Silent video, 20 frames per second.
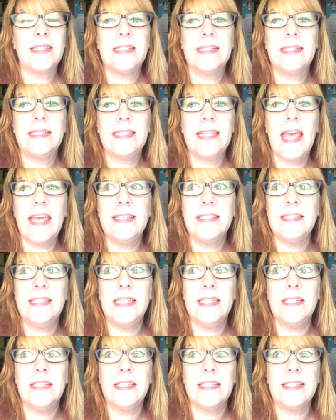
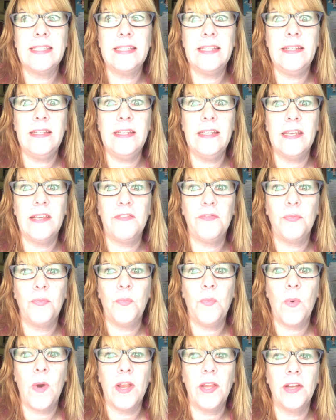testing to see if
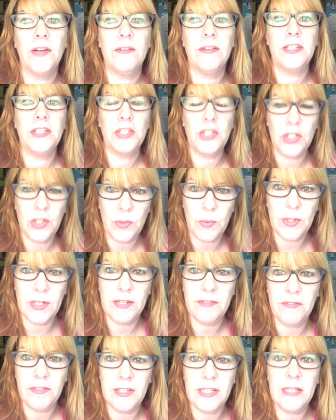what you're
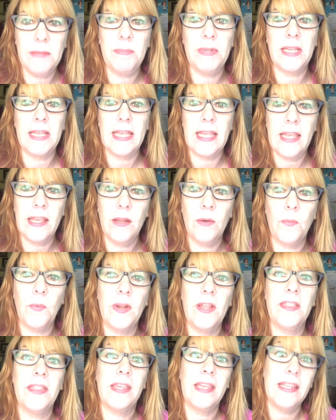intuitively being hit
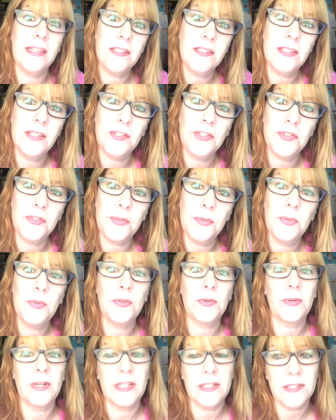with is the truth
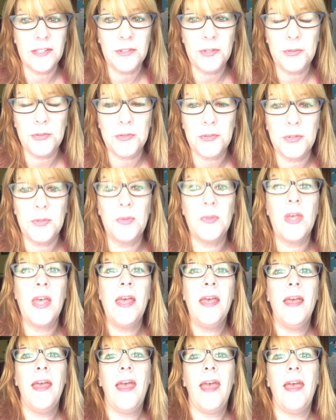or isn't the truth,
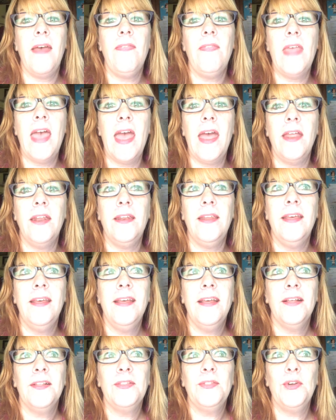and then
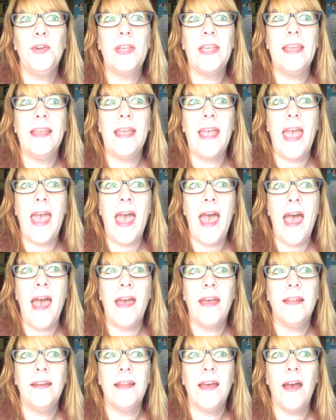looking
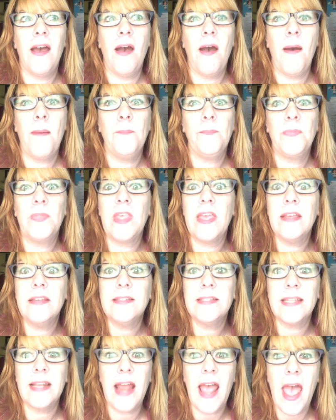at
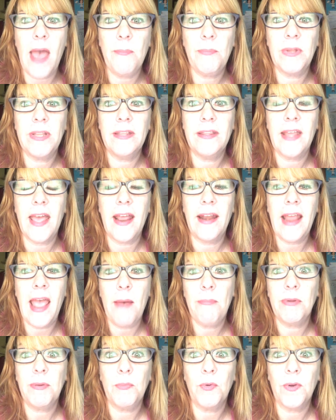things that
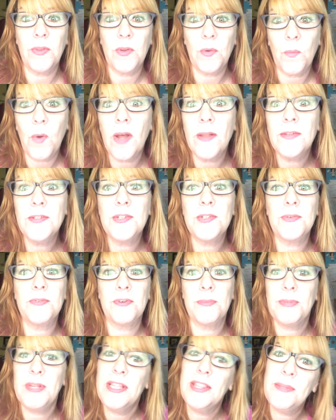happen more than once, or
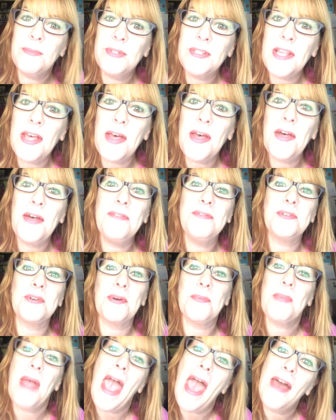repeat themselves, or a
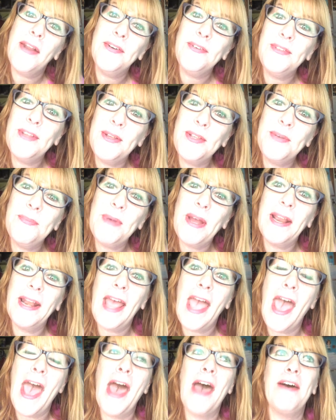pattern that you might
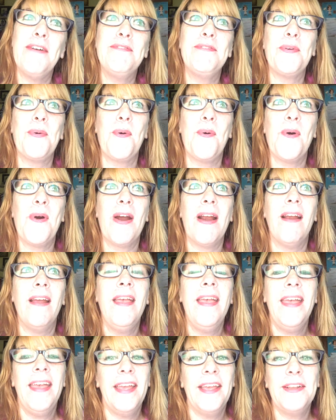have, or
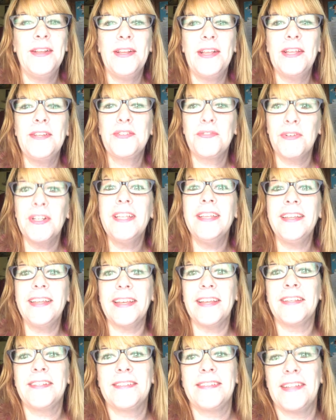
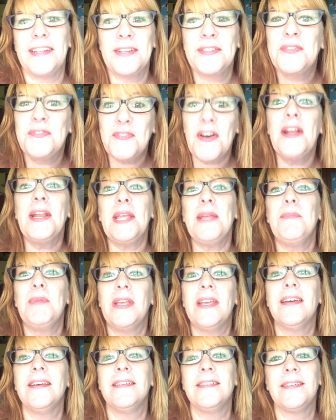it's funny
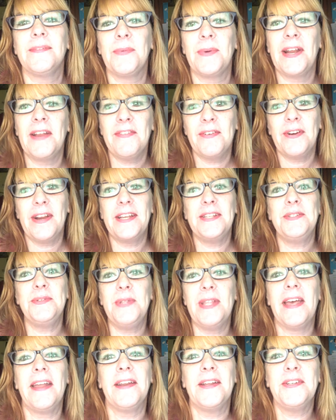because whenever I do
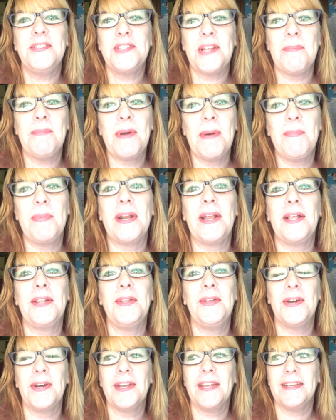that and I jump up and I
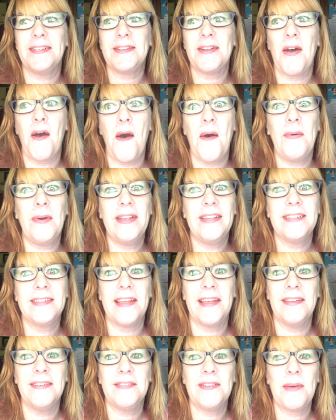look, it always
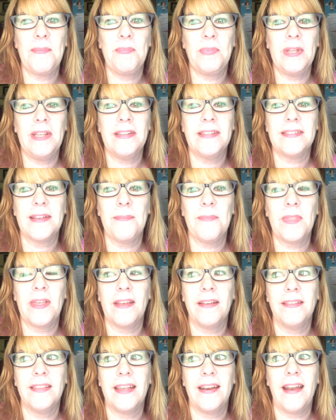ends up being
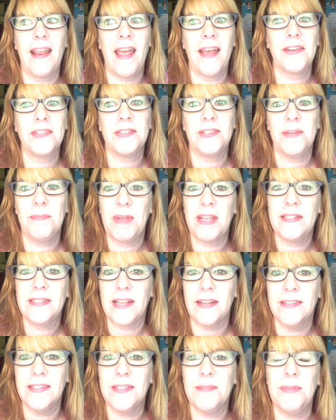something that actually makes
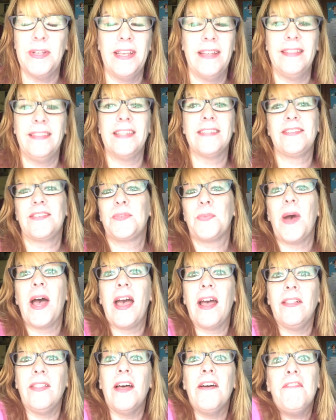sense to me. And this is
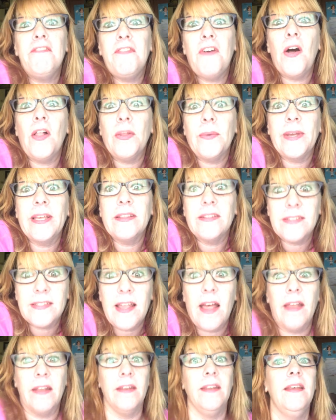why I love following the
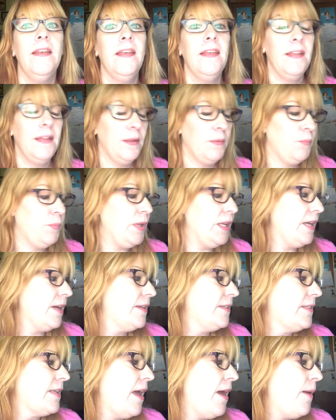sun,
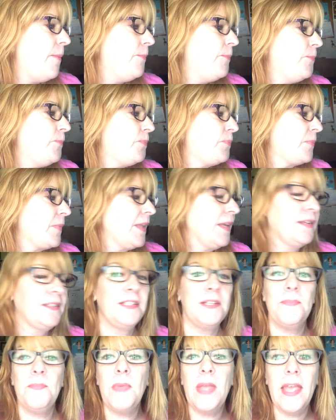because
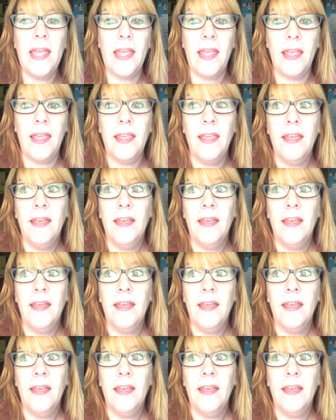to me